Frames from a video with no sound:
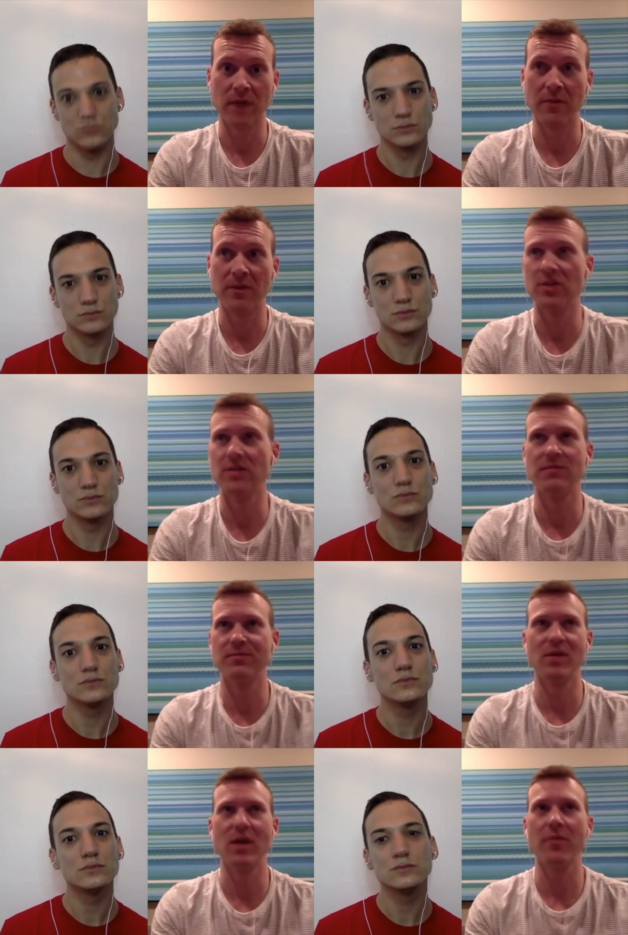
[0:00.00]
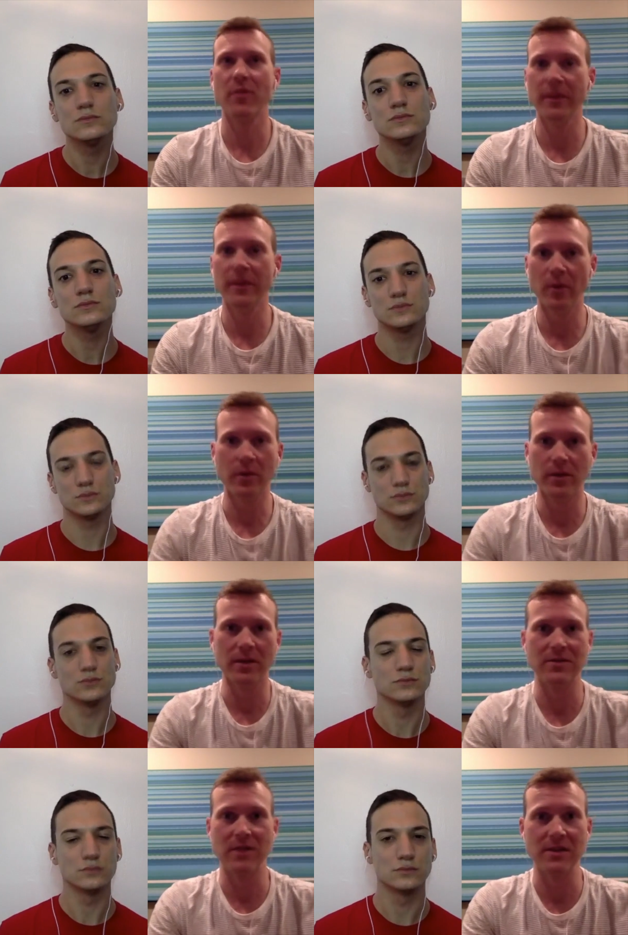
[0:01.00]
Speaker 1: I mean, she's top three in the world.
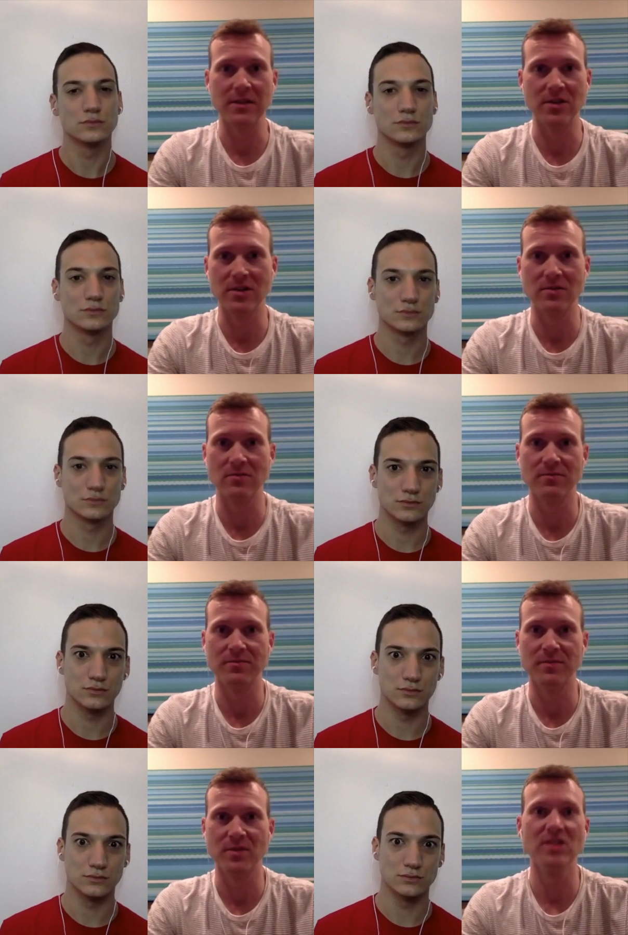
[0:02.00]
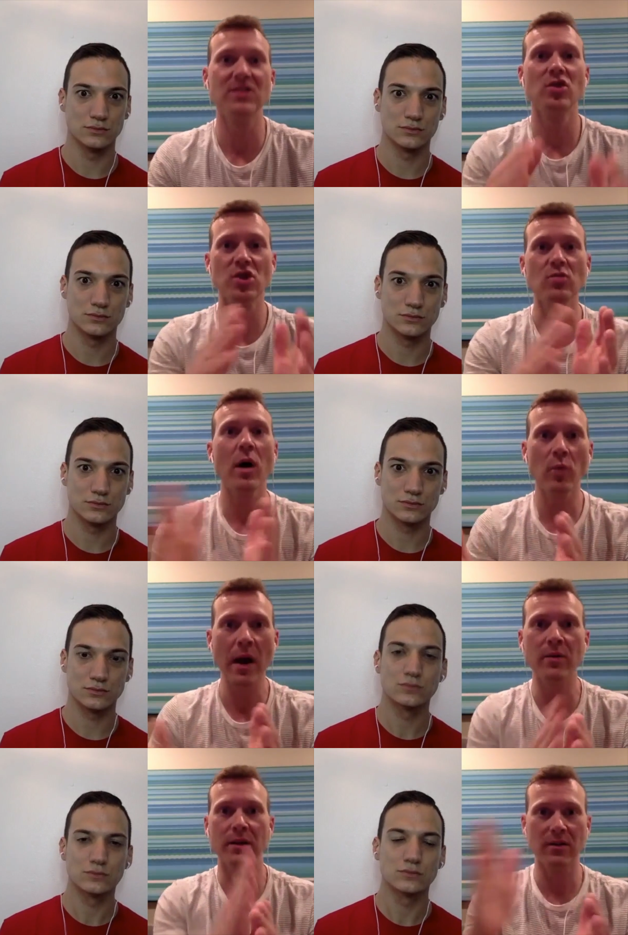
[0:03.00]
Let's face it, she's she's she's well
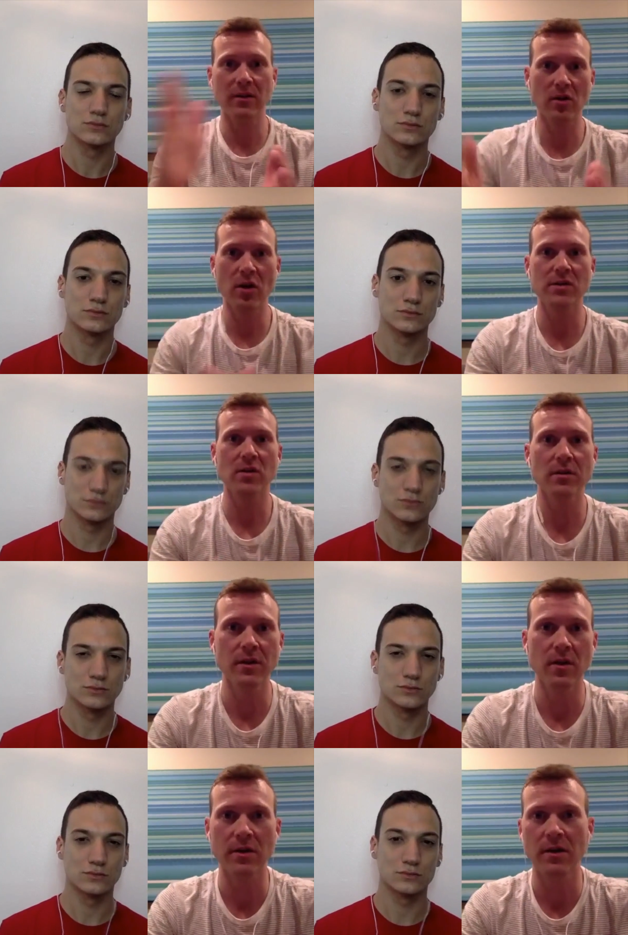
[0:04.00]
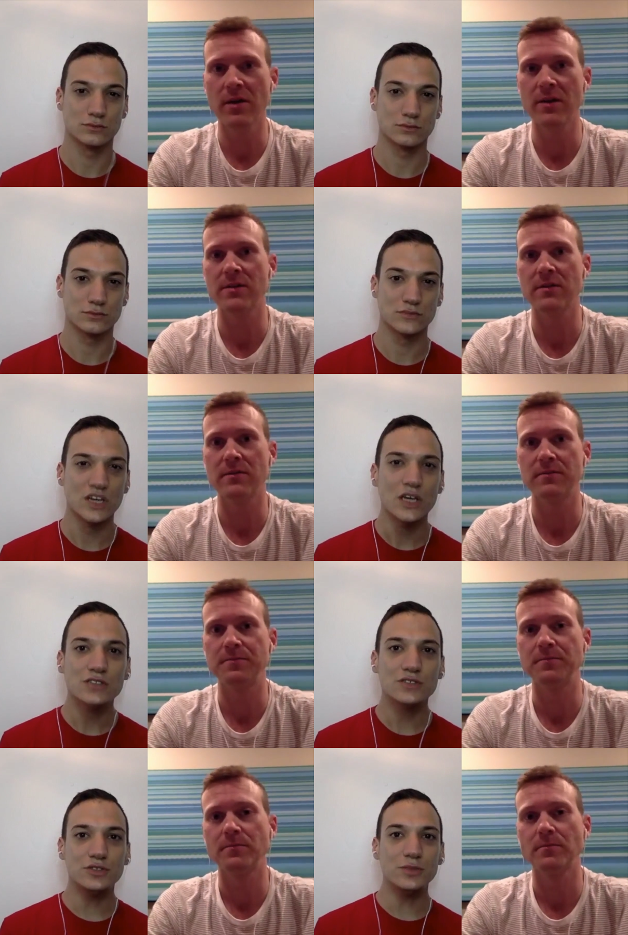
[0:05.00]
rounded across all the all the events.
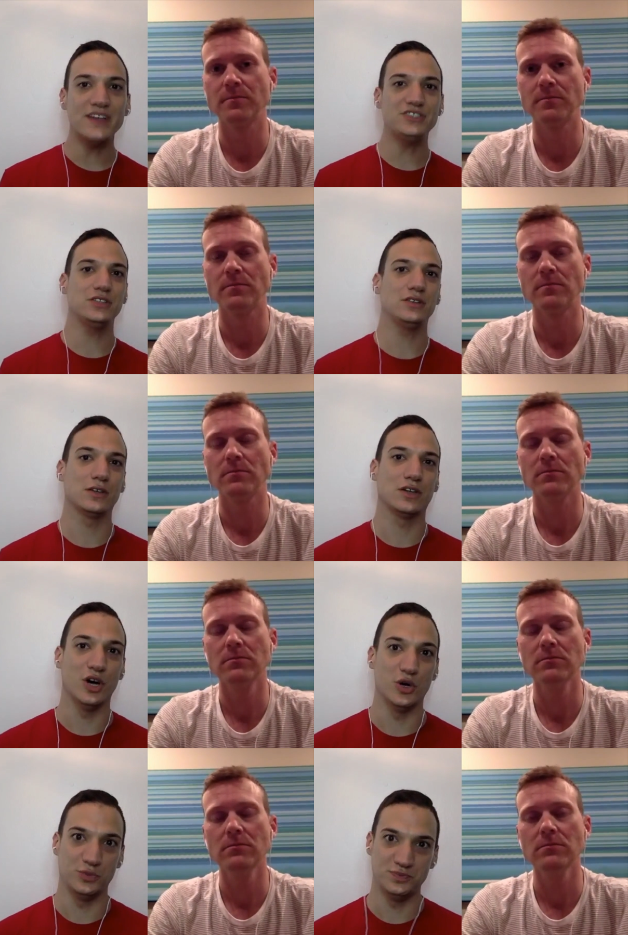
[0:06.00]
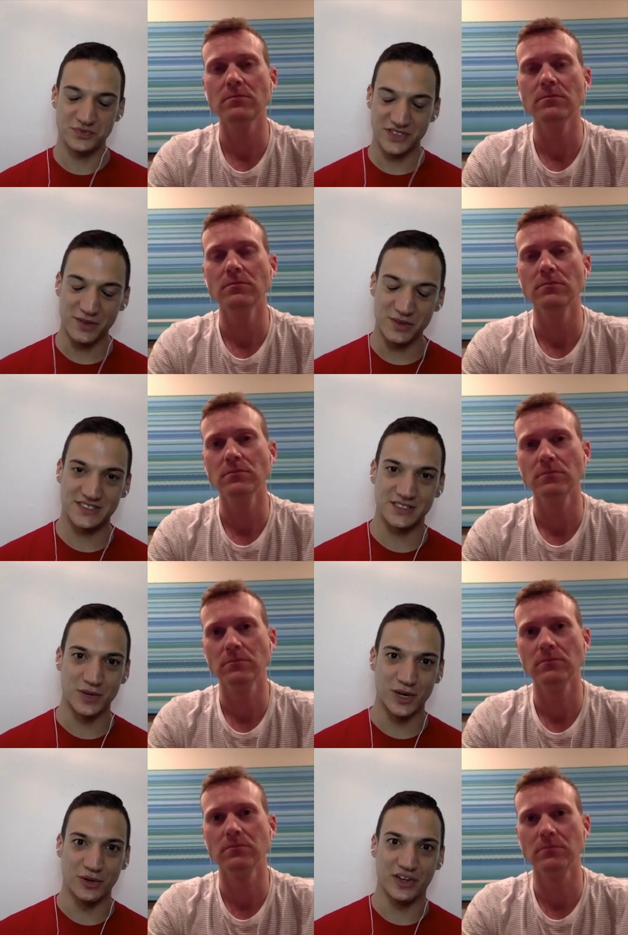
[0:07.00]
Speaker 2: So you mentioned the goat with mm-hmm.
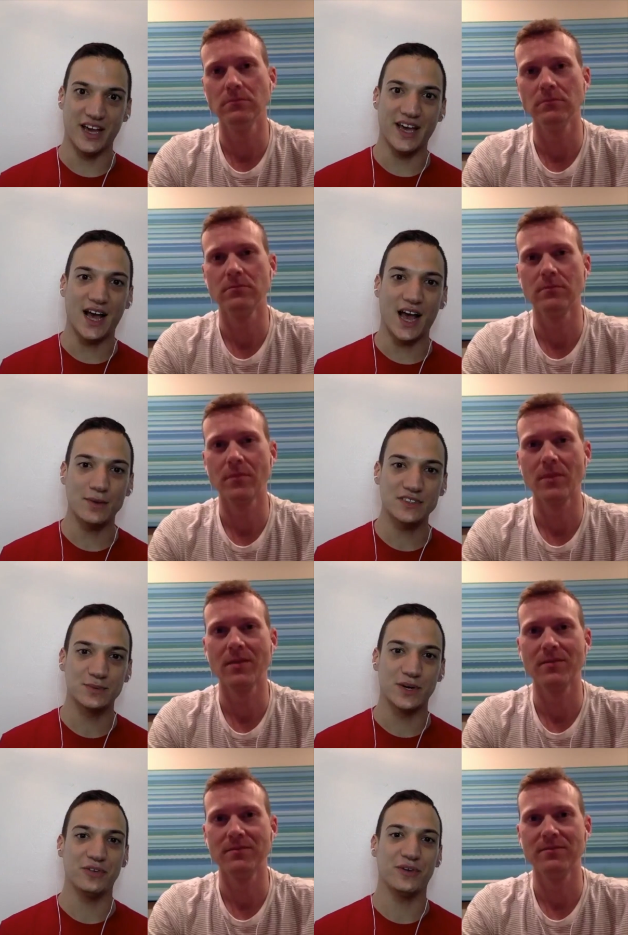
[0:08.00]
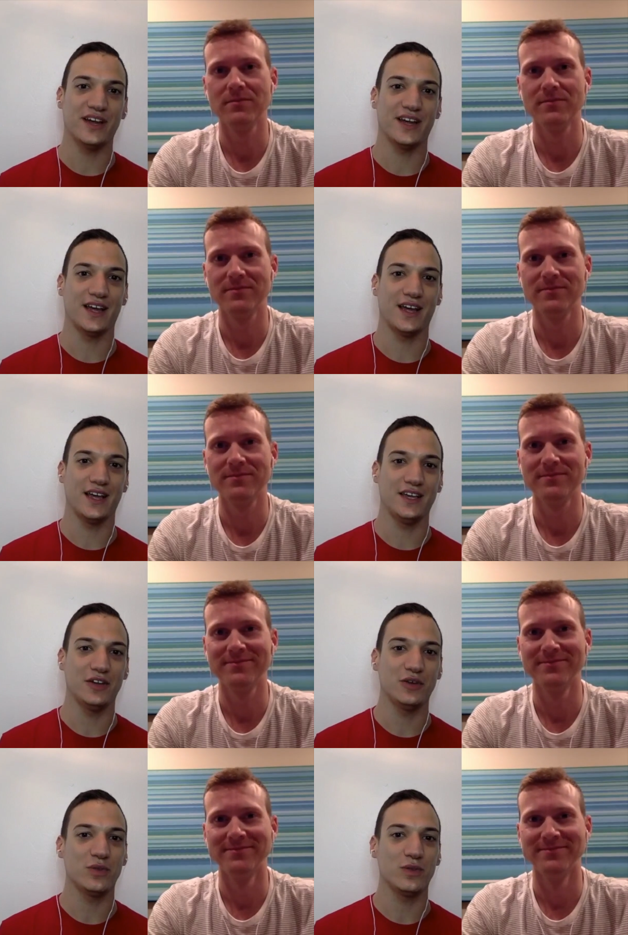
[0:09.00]
Simone, mm-hmm. and I was wondering,
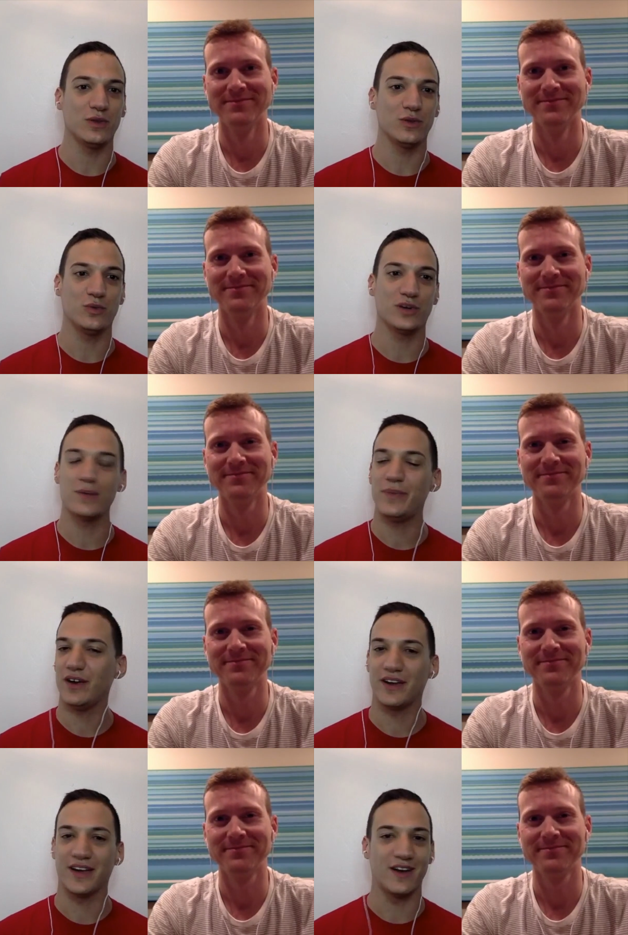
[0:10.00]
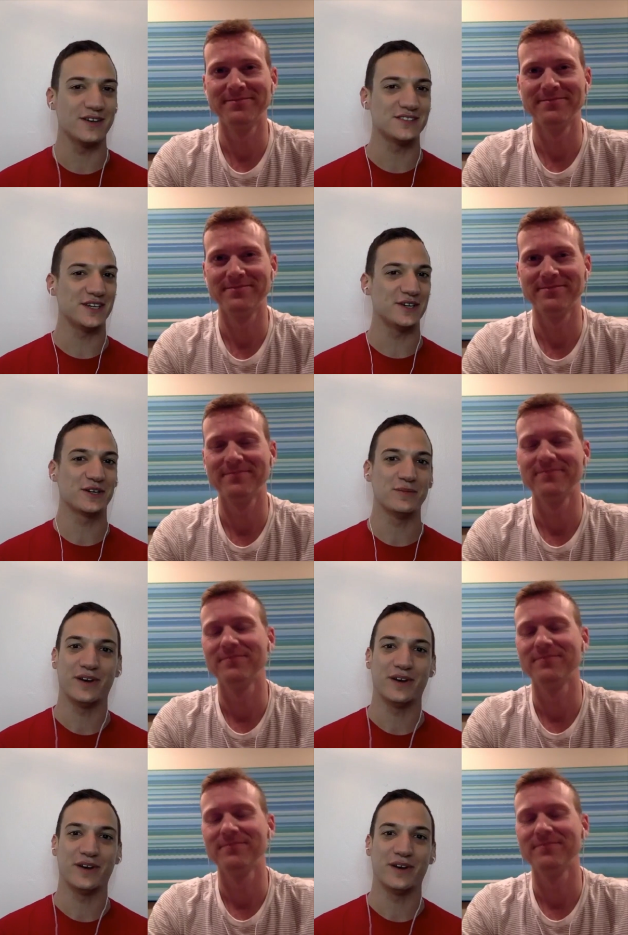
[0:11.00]
you know, we're comparing errors here,